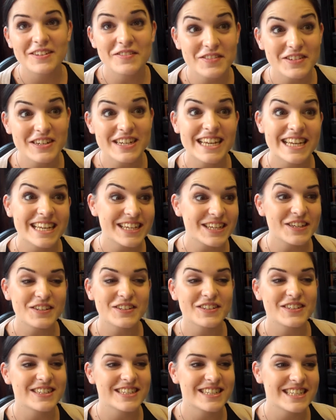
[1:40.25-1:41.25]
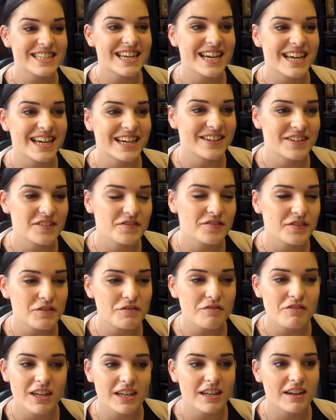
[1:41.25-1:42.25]
Really good, yeah. I
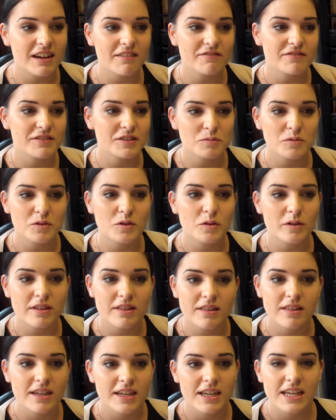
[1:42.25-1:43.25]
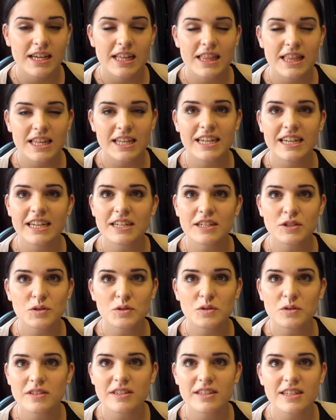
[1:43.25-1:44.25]
feel really comfortable with the
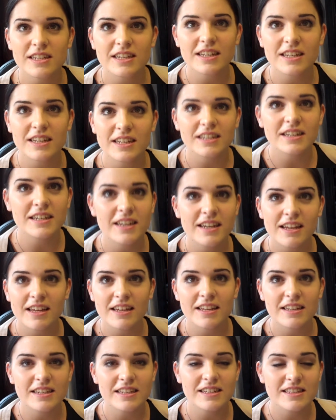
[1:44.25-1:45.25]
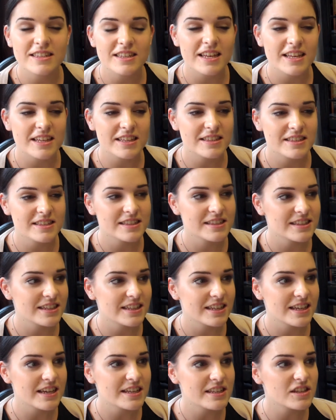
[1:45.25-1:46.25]
needles, and
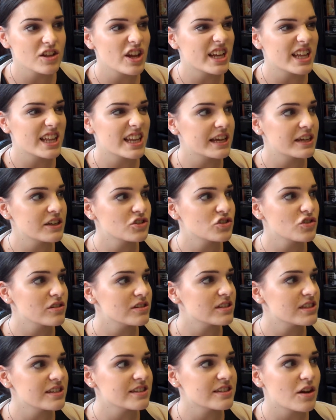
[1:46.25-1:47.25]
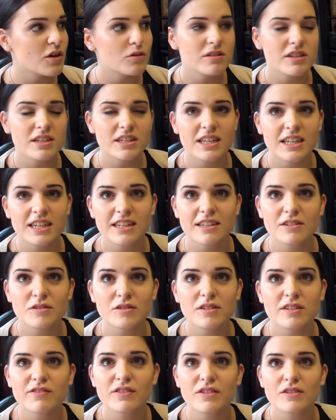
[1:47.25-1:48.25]
it's like electrolysis holding
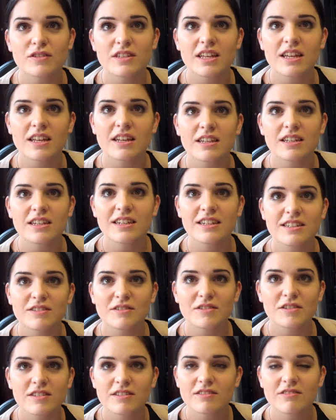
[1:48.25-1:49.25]
needles, if not scared of needles.